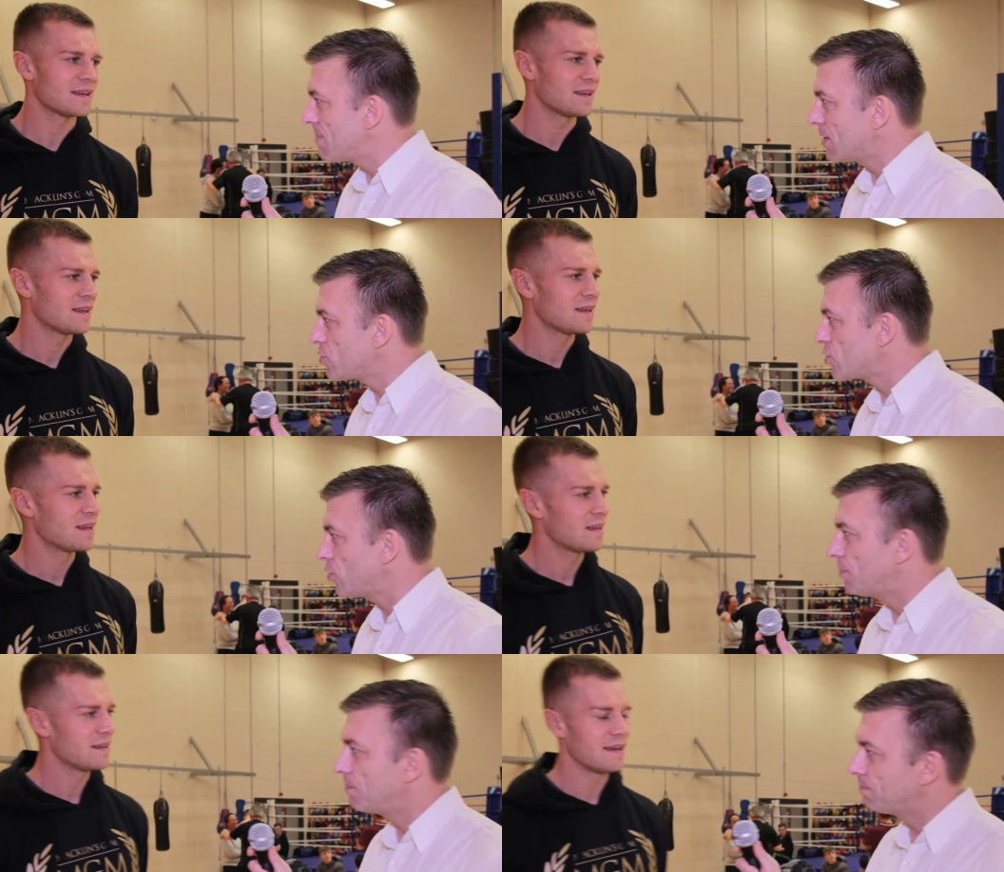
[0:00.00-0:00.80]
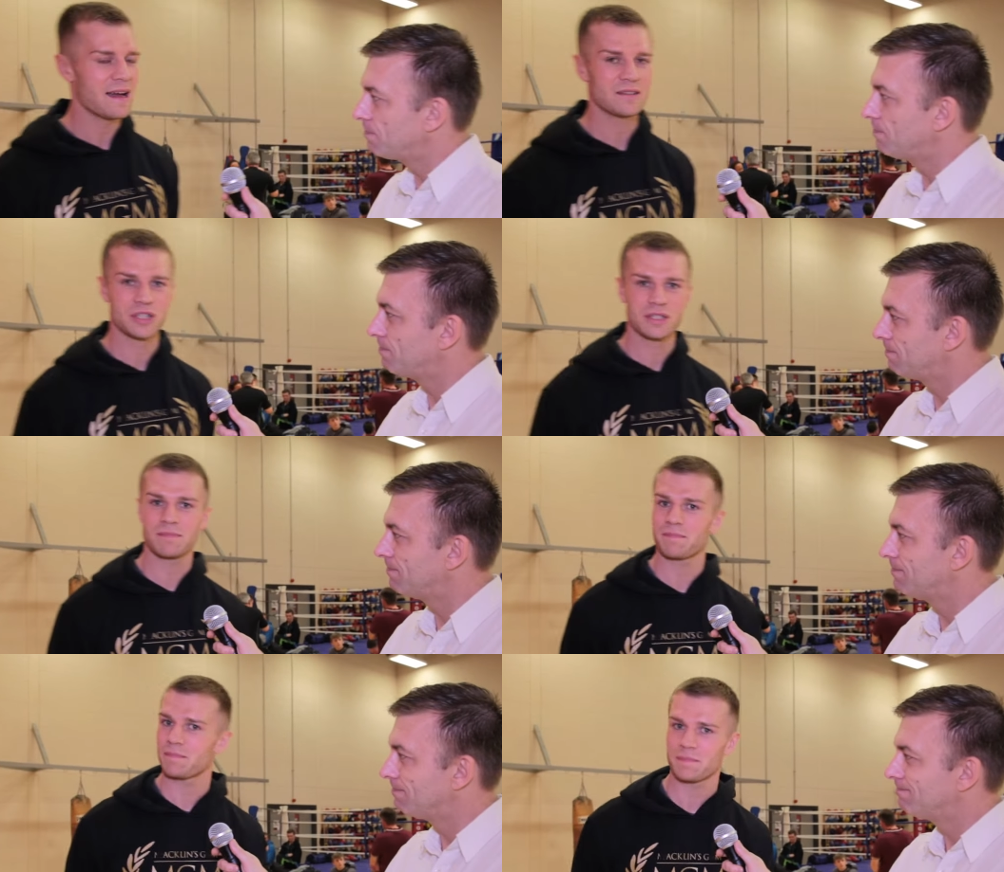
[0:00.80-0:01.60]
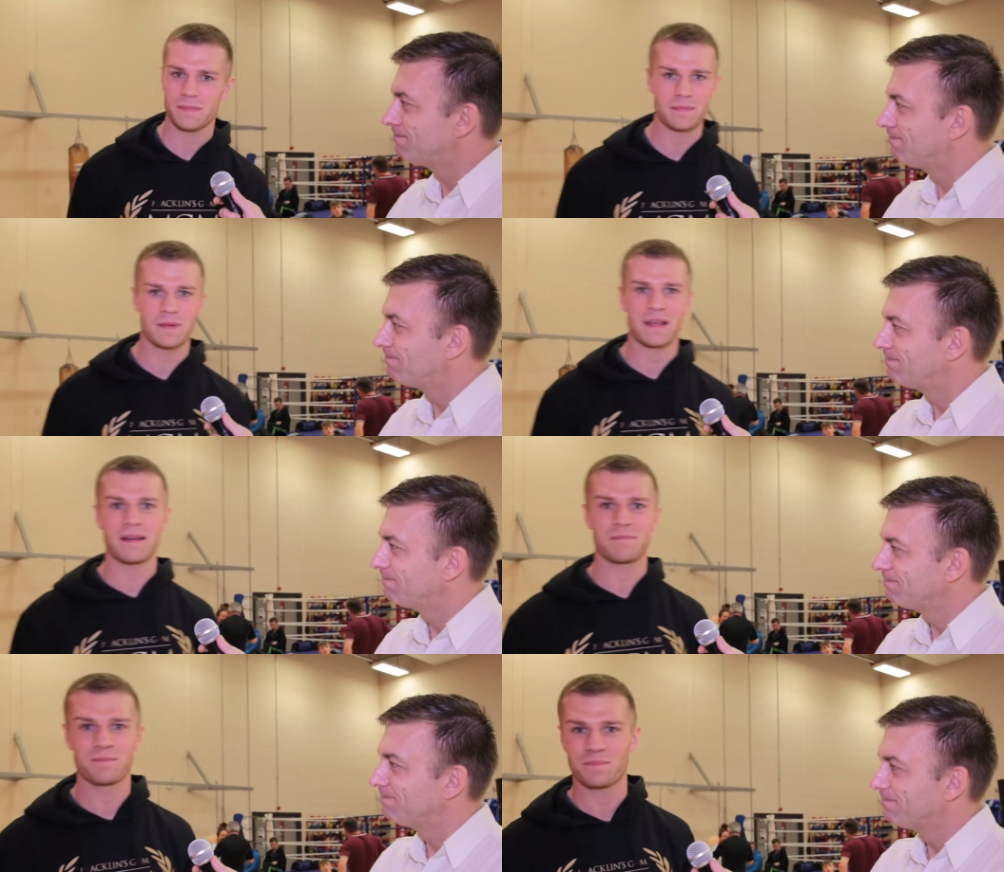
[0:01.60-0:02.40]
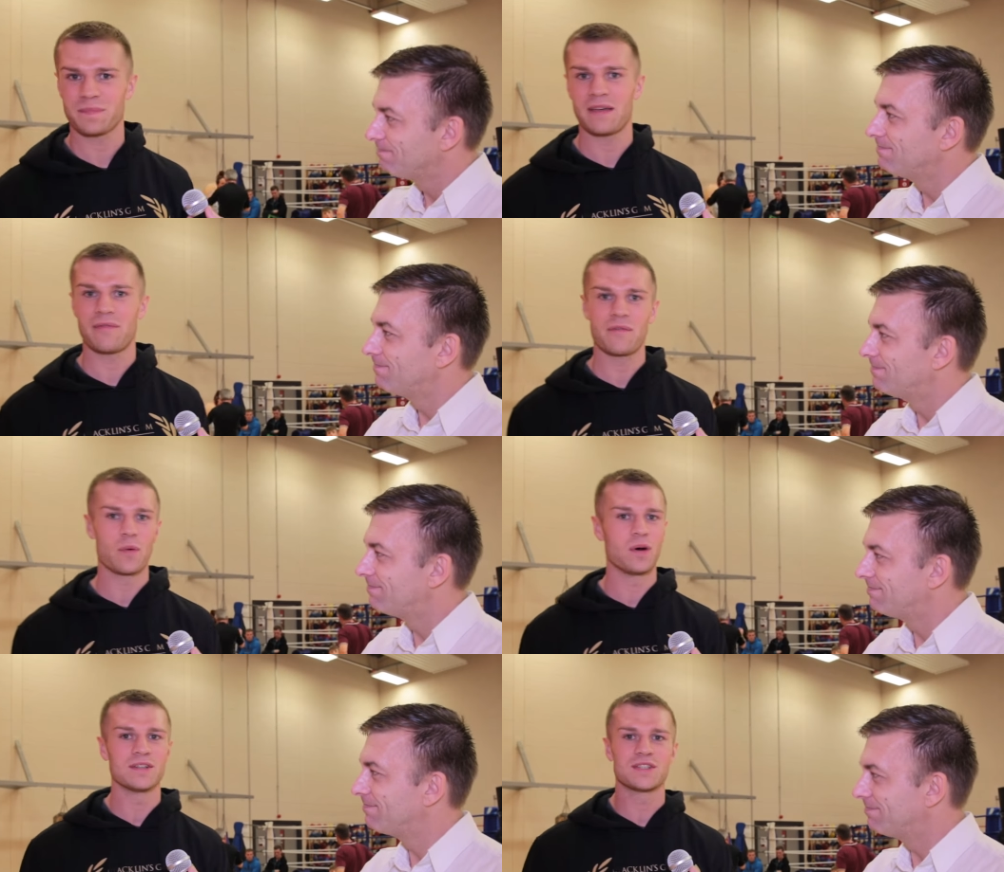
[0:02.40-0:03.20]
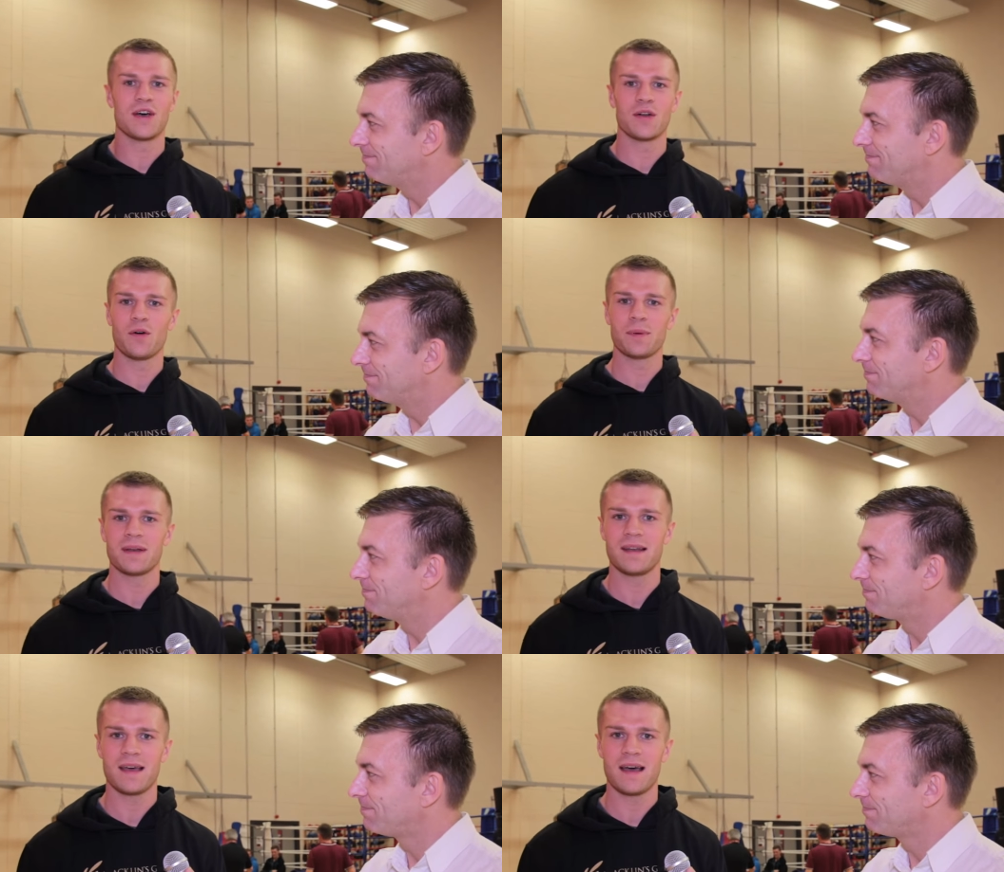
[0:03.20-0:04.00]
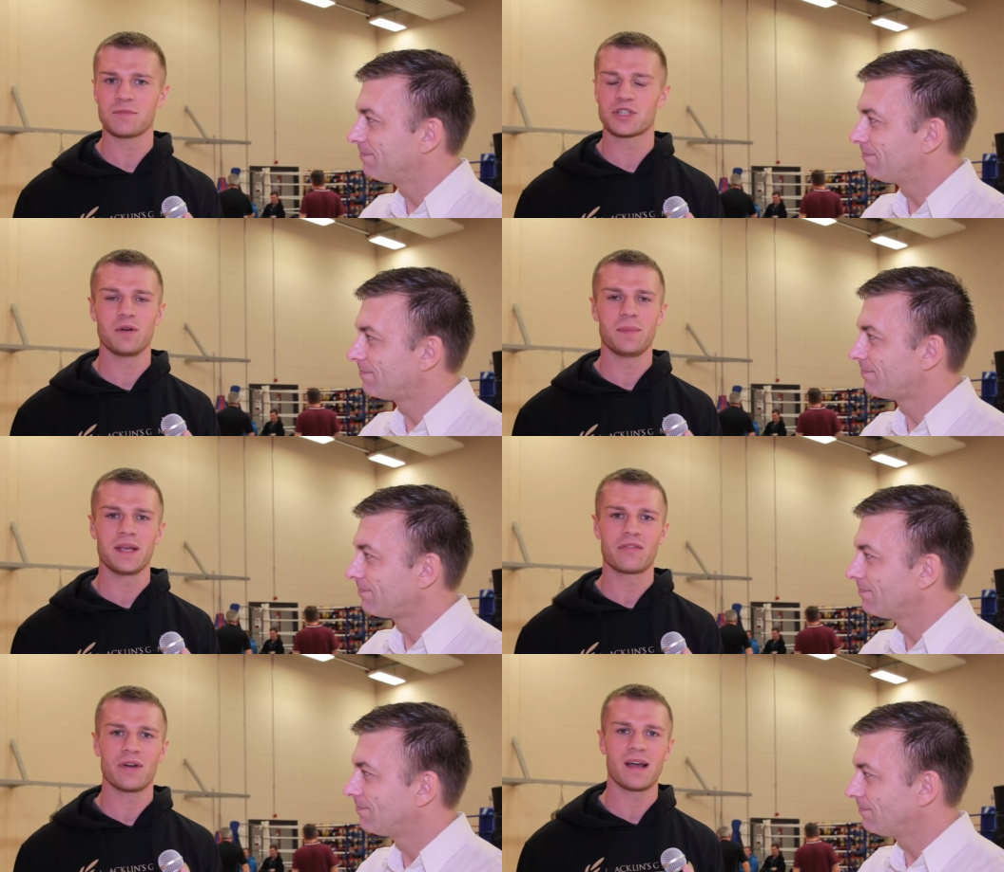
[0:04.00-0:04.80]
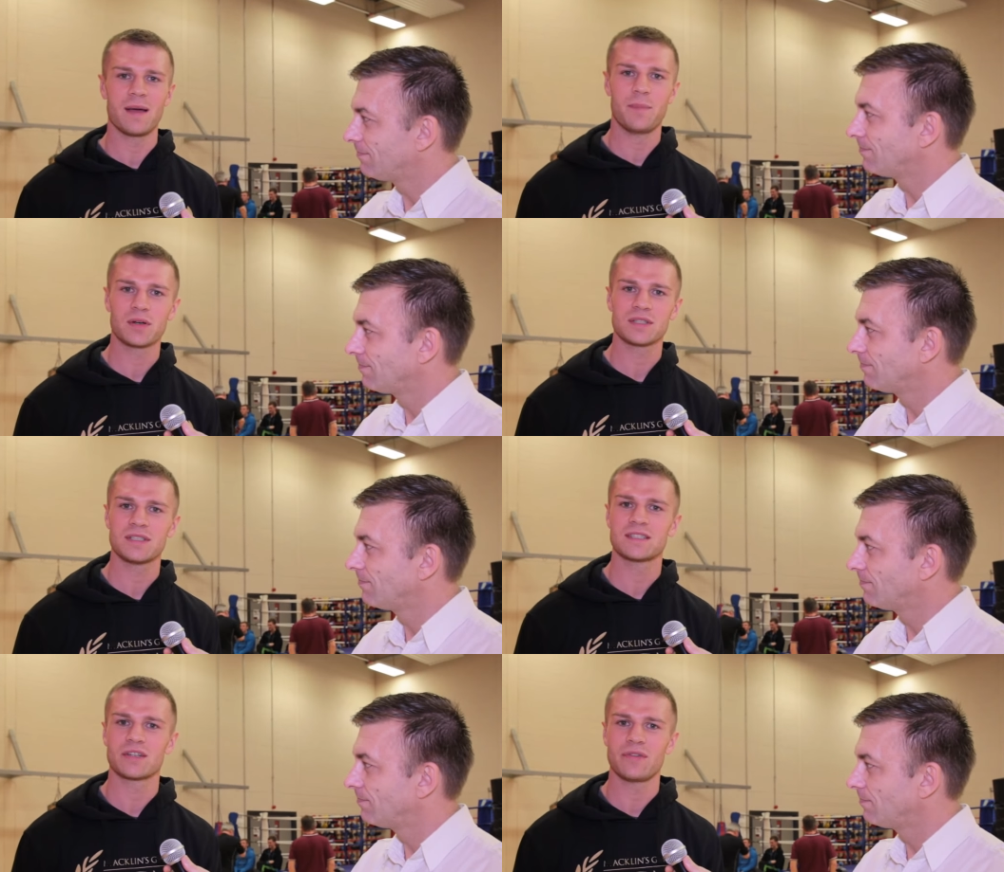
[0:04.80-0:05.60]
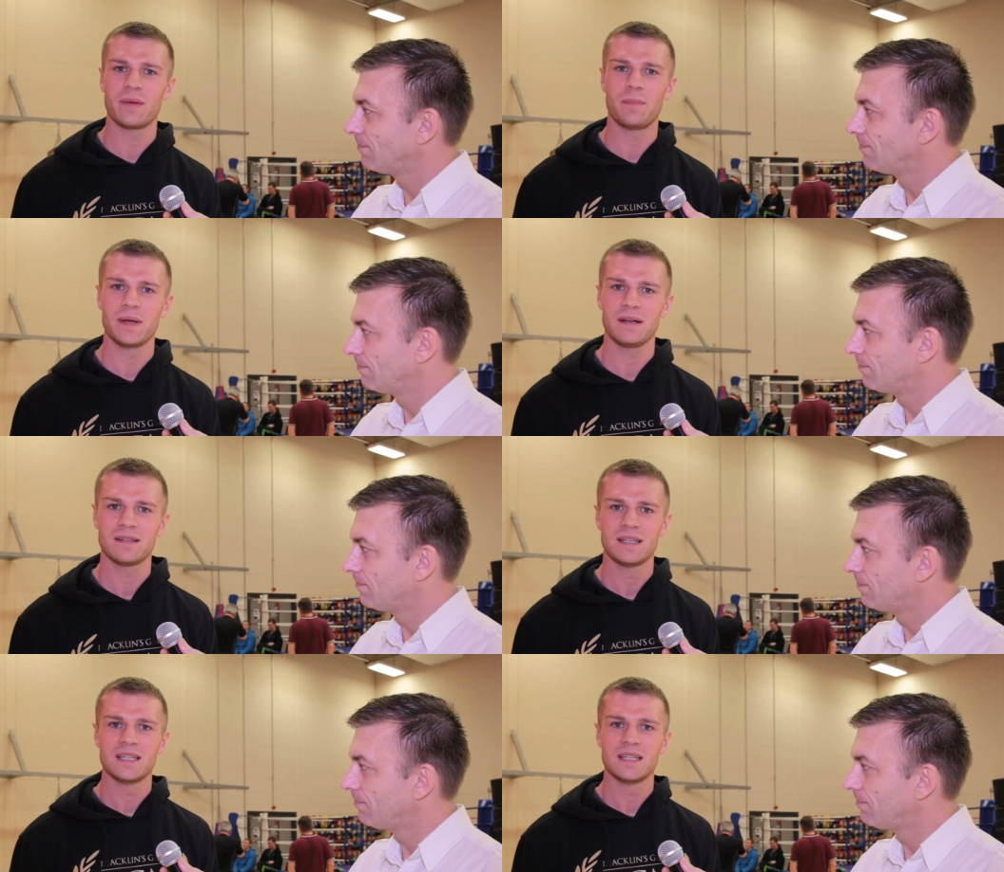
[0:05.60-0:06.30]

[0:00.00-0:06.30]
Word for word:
Speaker 1: Meadow show? Yeah, just if everyone can turn up and uh, I'm sure it'll be a great night of boxing. It's a great bill.